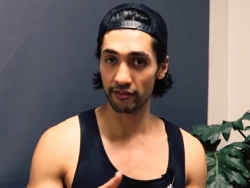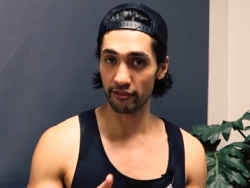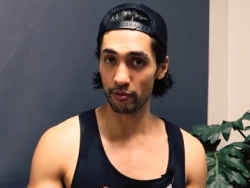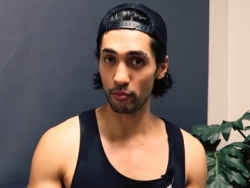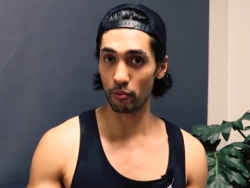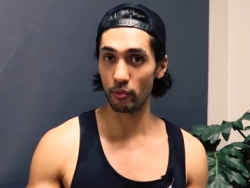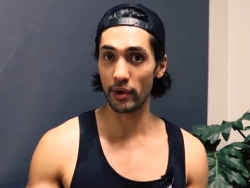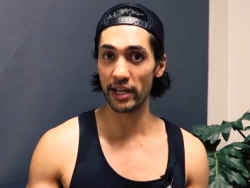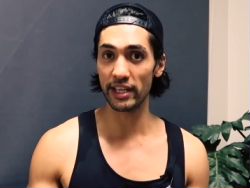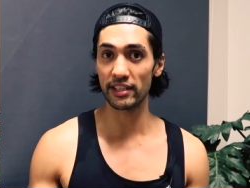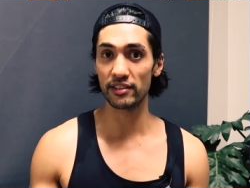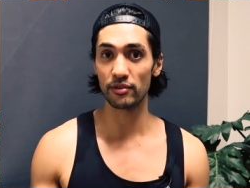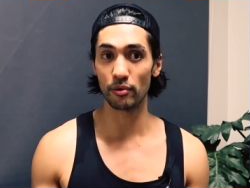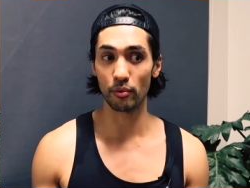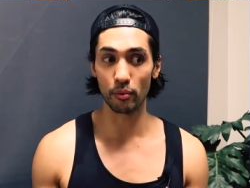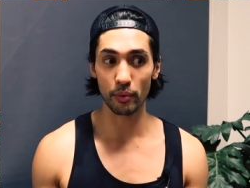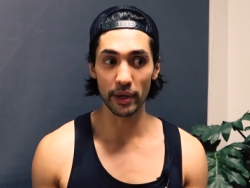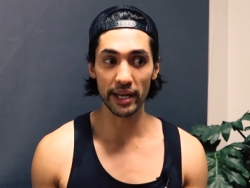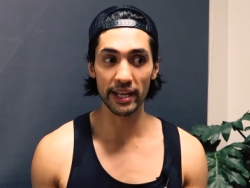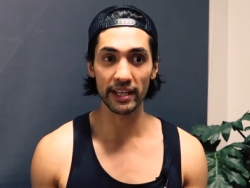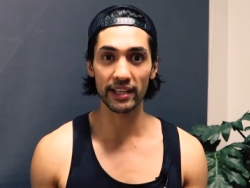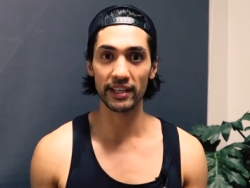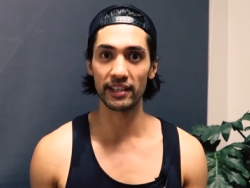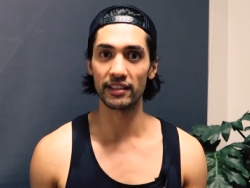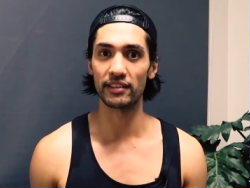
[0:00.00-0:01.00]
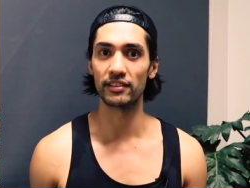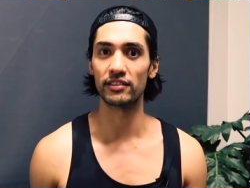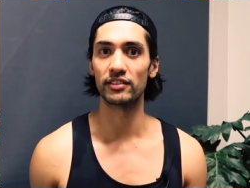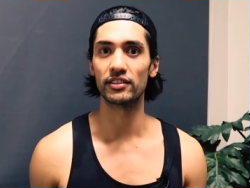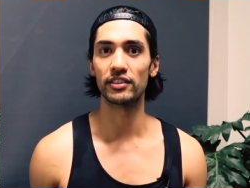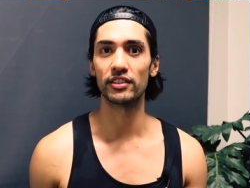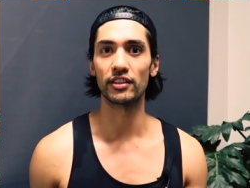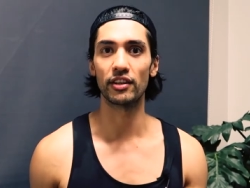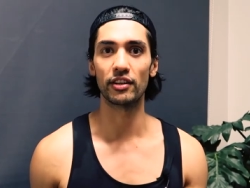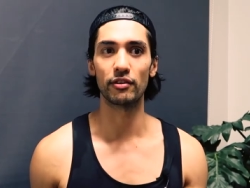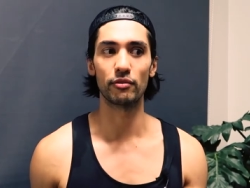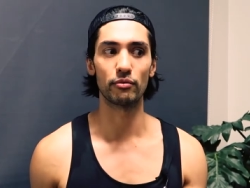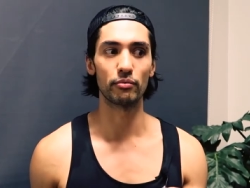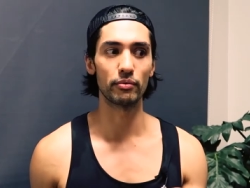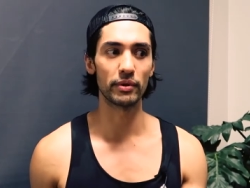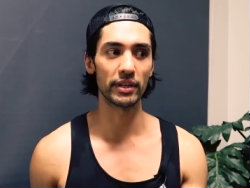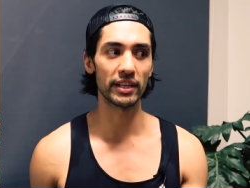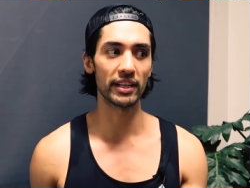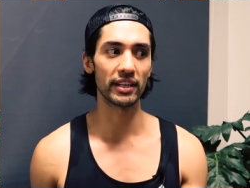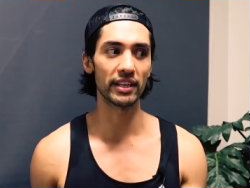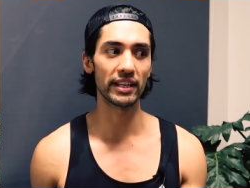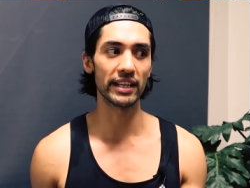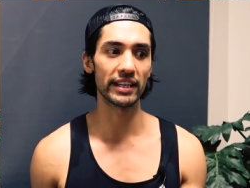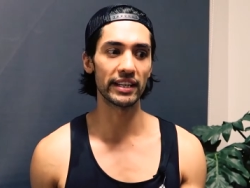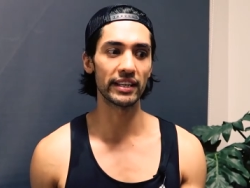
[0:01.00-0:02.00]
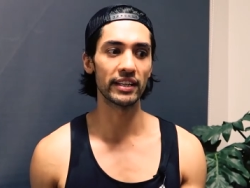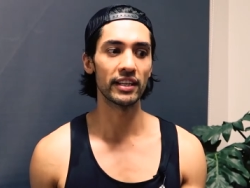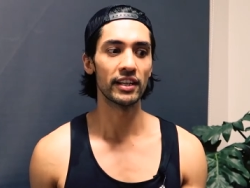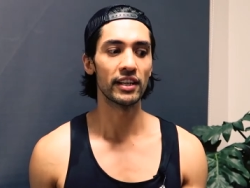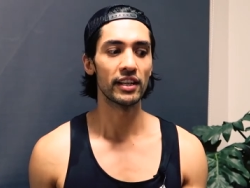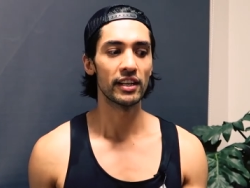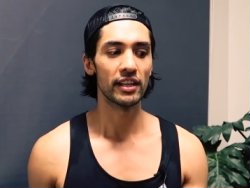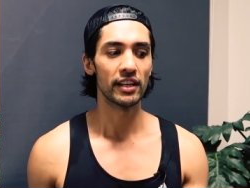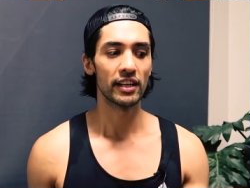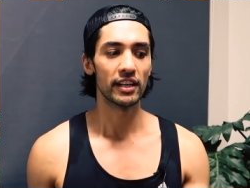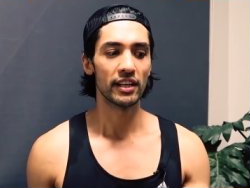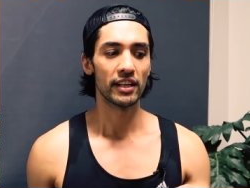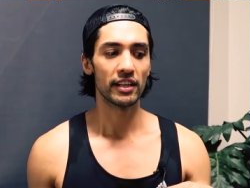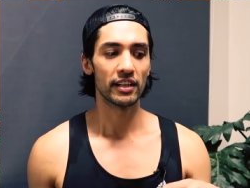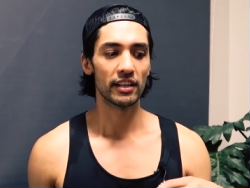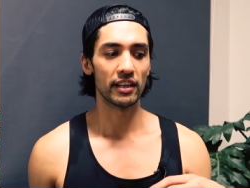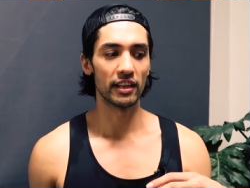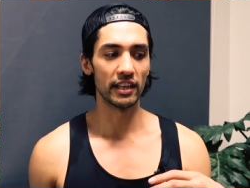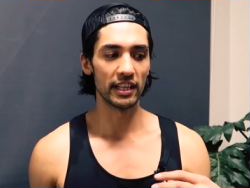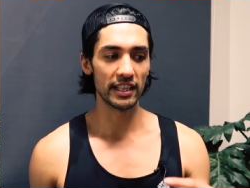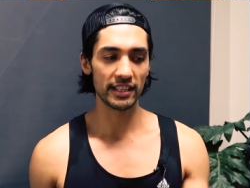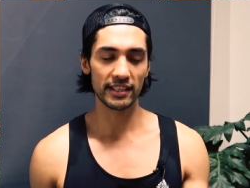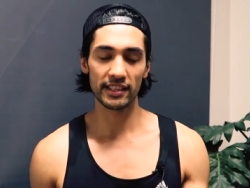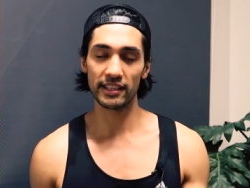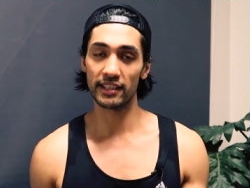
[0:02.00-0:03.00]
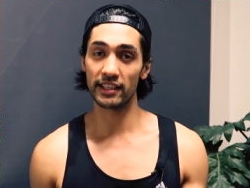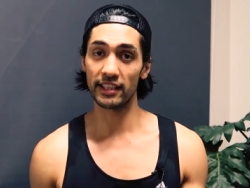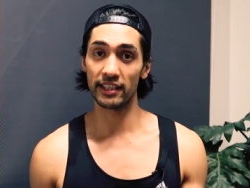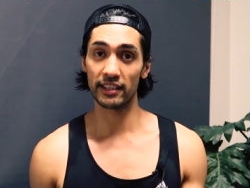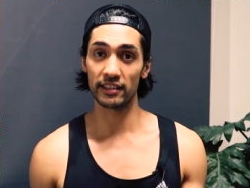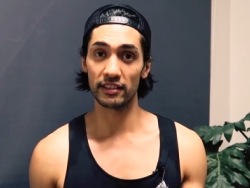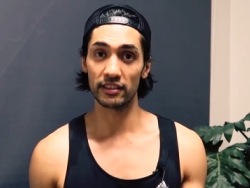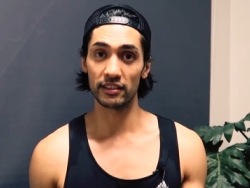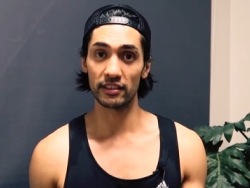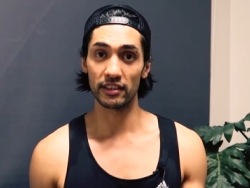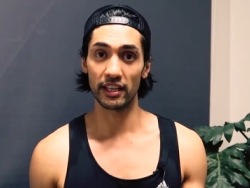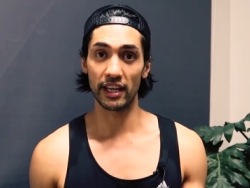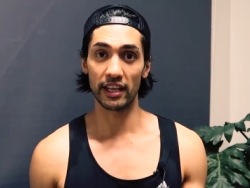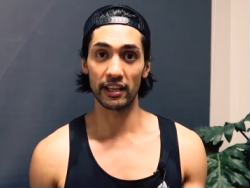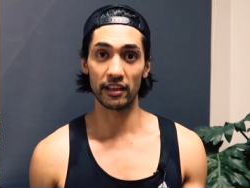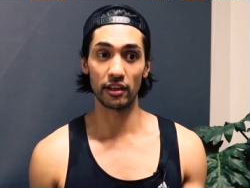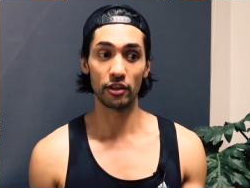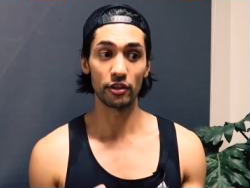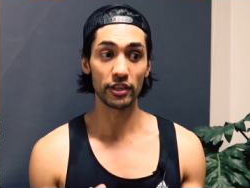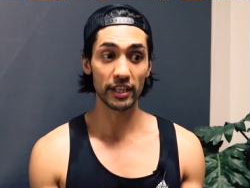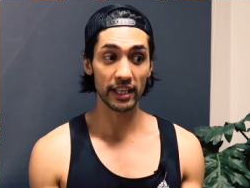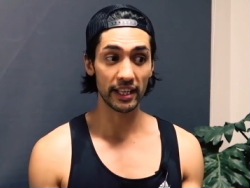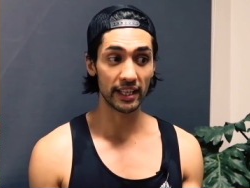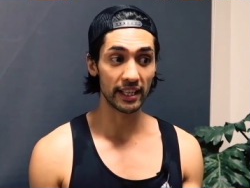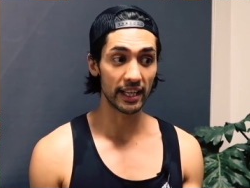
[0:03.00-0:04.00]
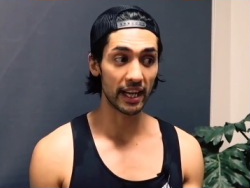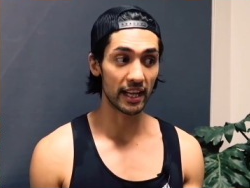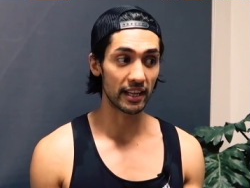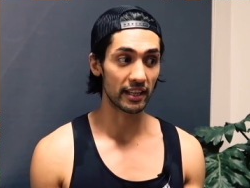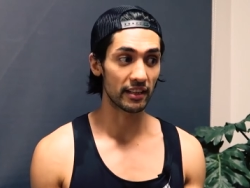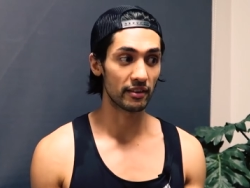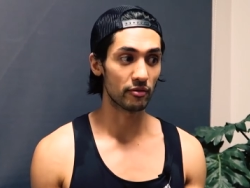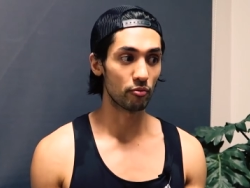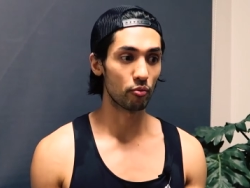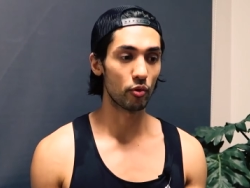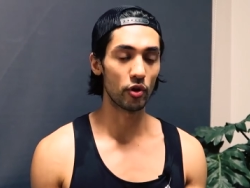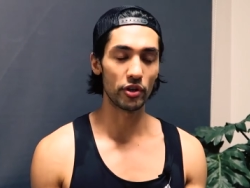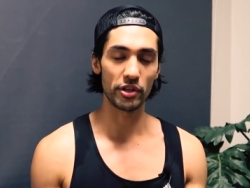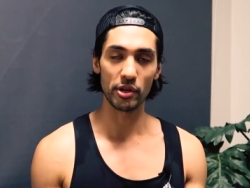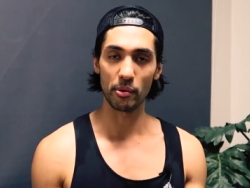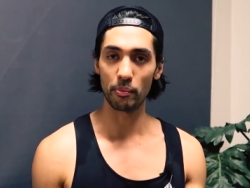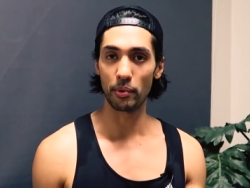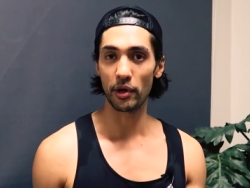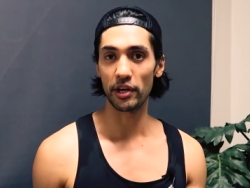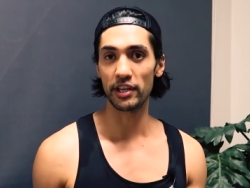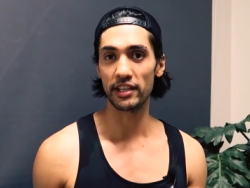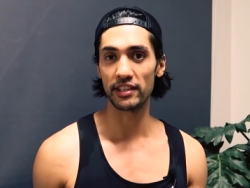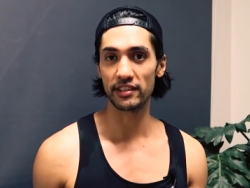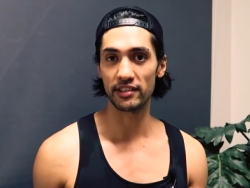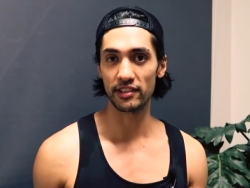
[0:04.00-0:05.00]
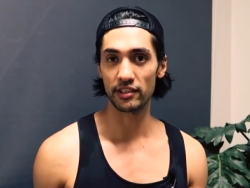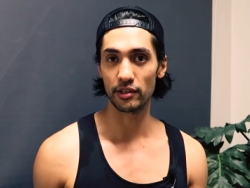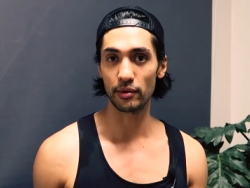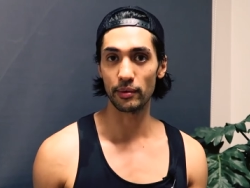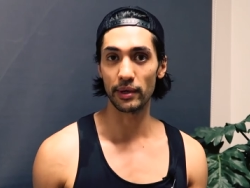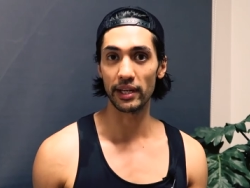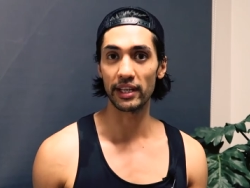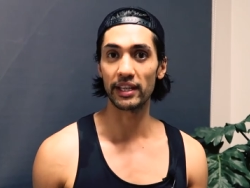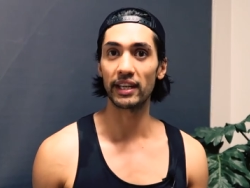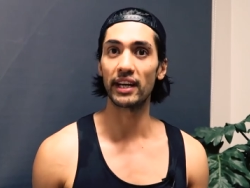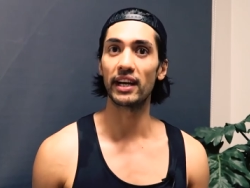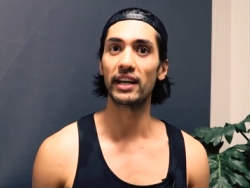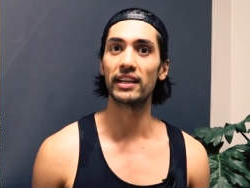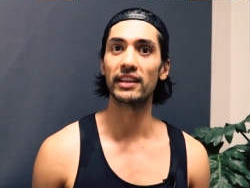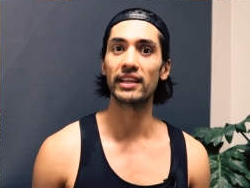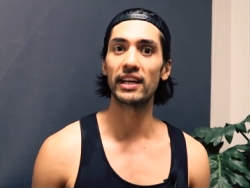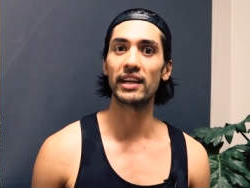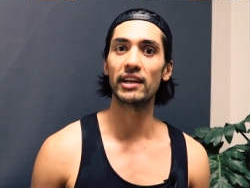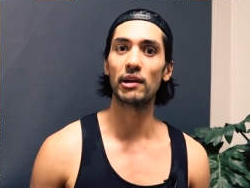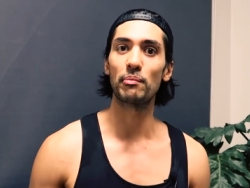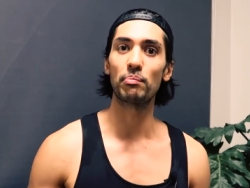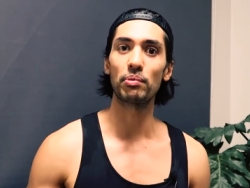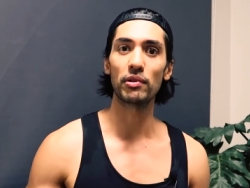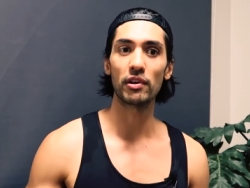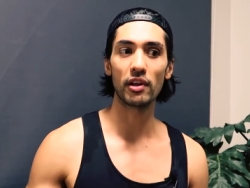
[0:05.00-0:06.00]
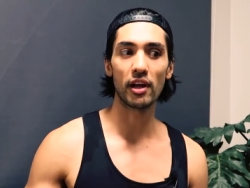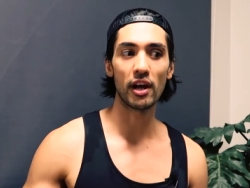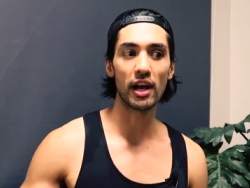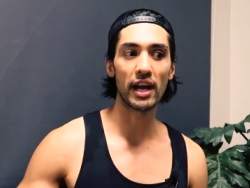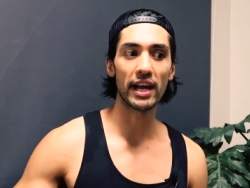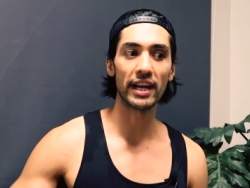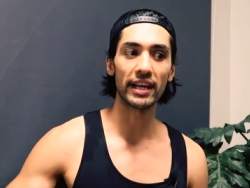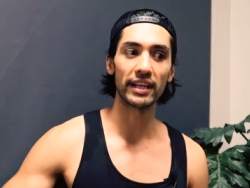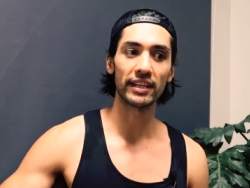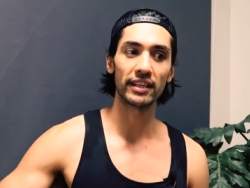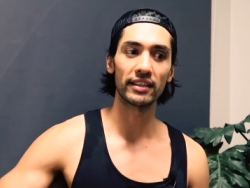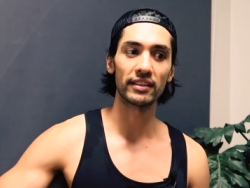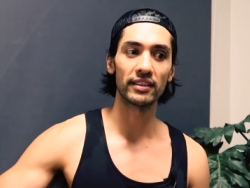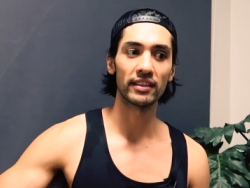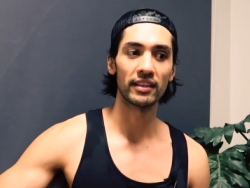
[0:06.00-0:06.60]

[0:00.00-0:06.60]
it from week to week, and you know really listening and looking at what your body's doing, and then applying,